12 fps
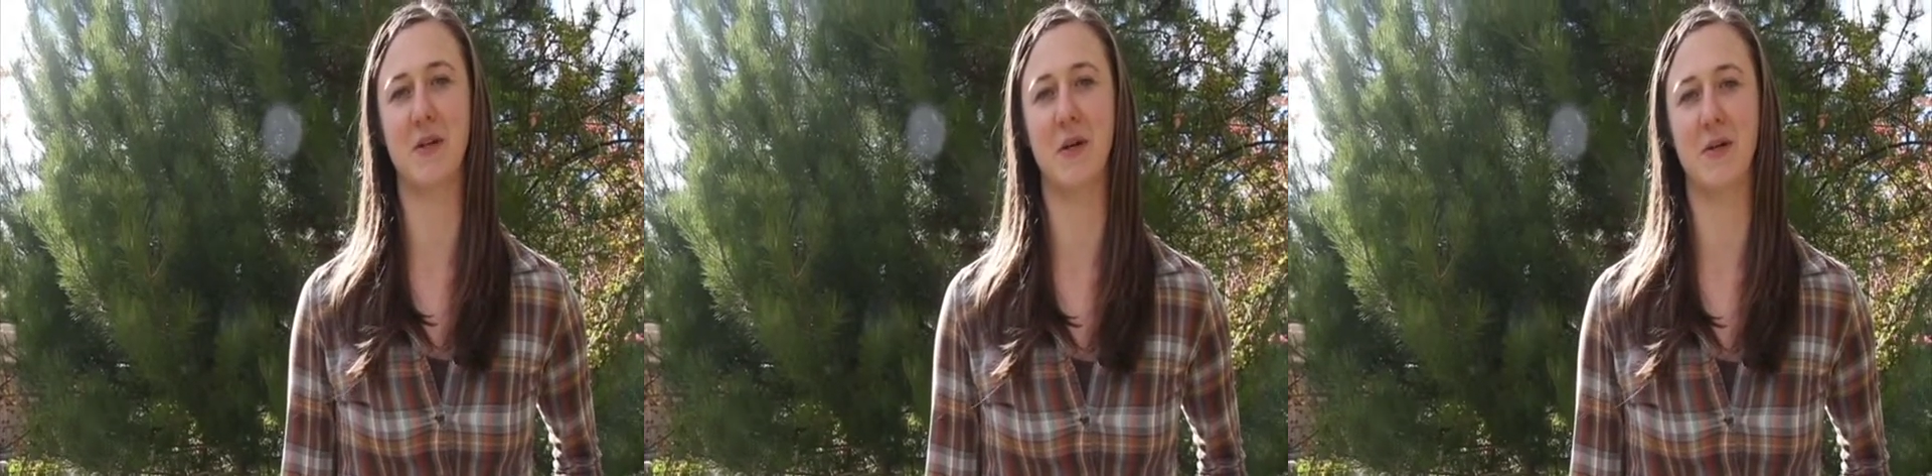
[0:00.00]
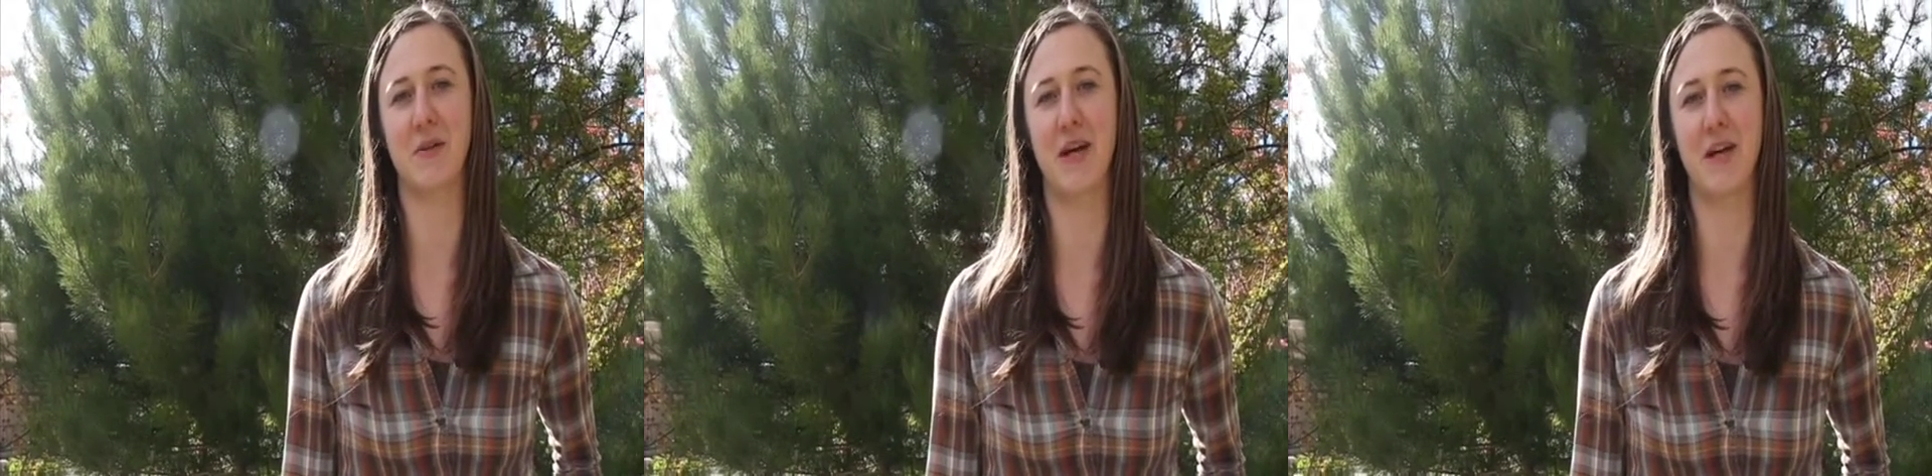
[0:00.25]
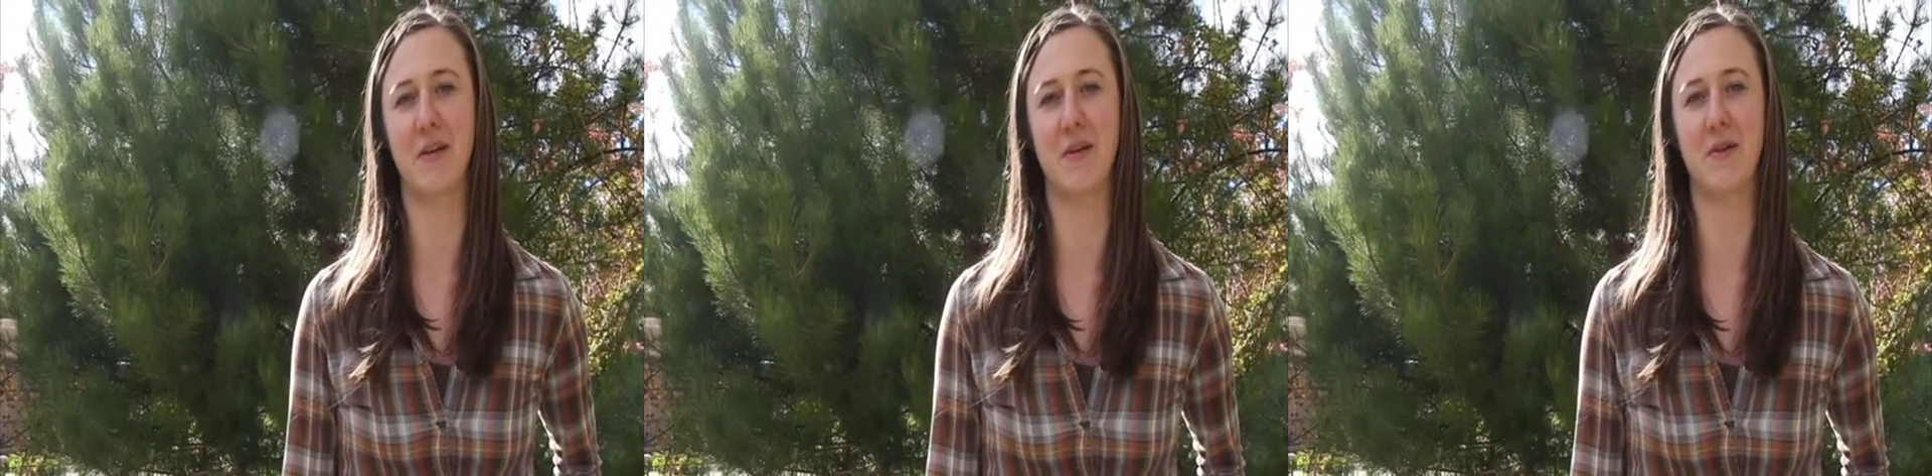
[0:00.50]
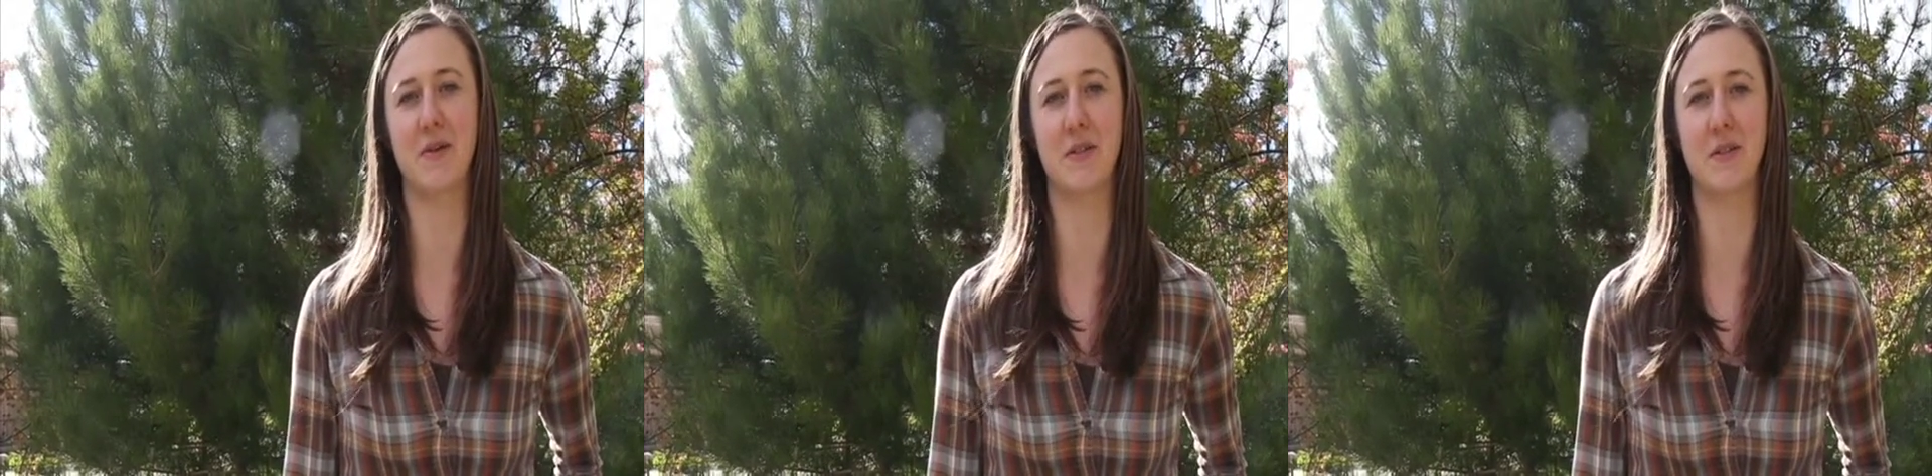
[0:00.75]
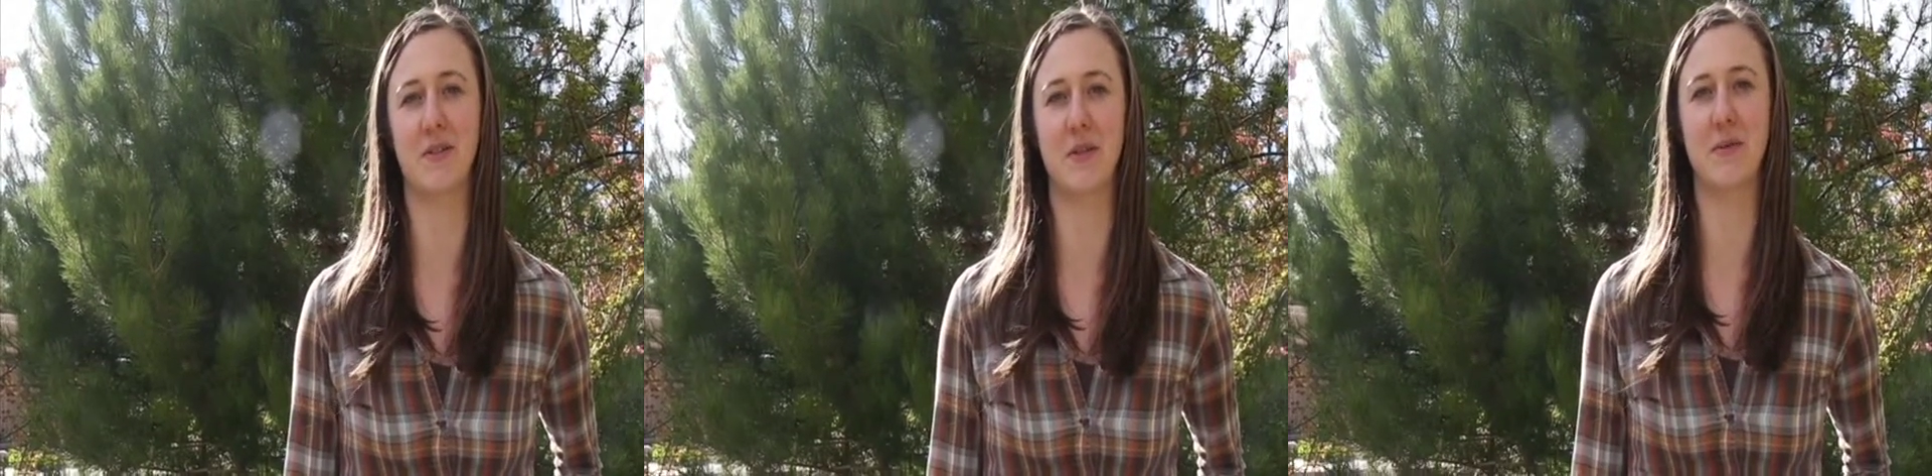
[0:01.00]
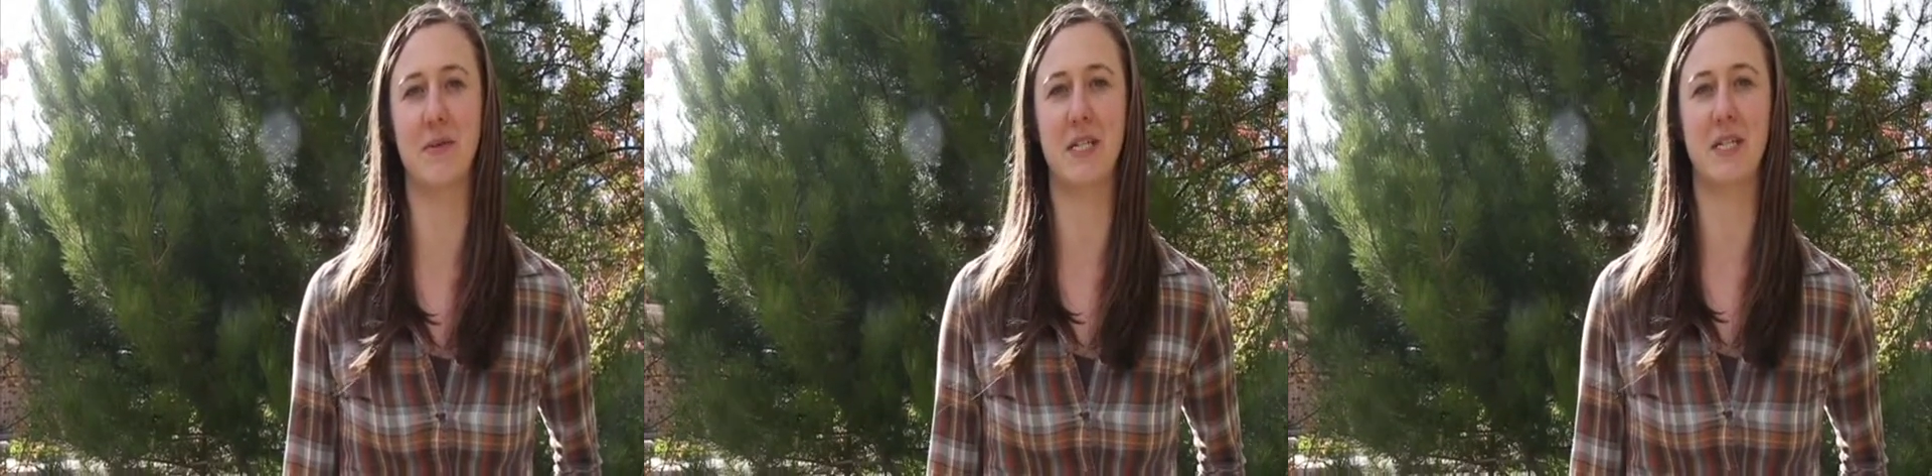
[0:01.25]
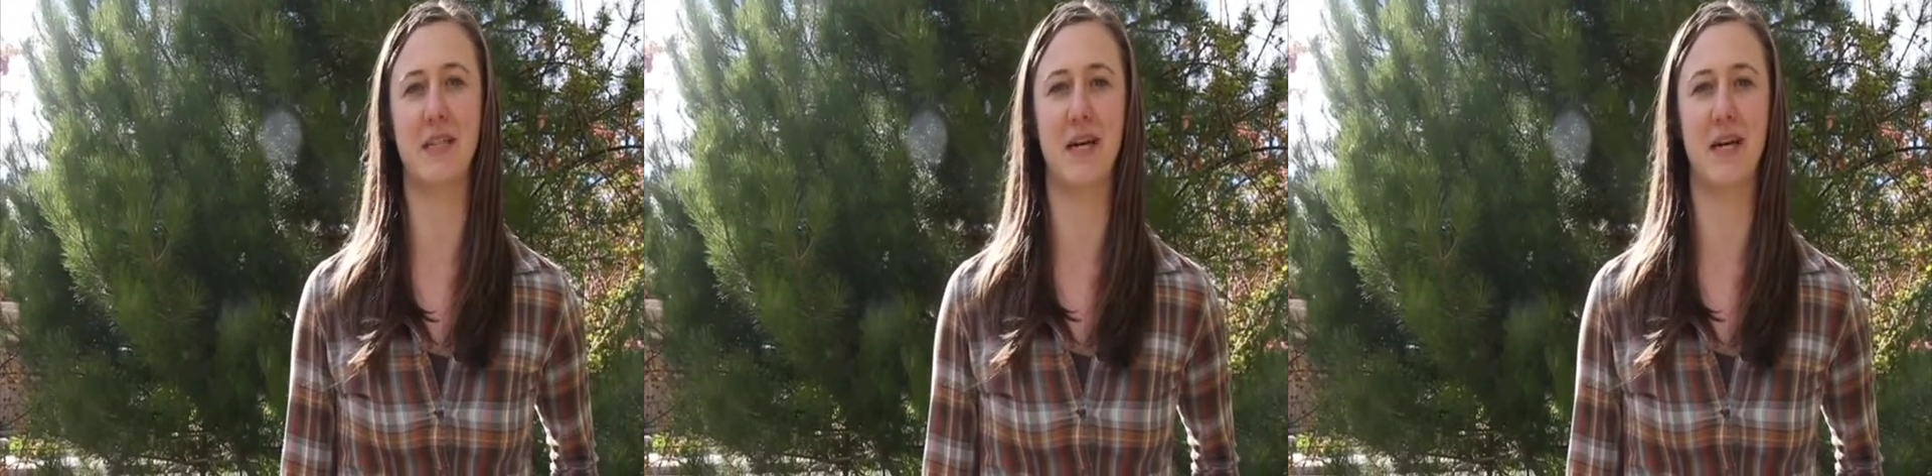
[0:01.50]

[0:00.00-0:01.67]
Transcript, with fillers: Colorado to join me and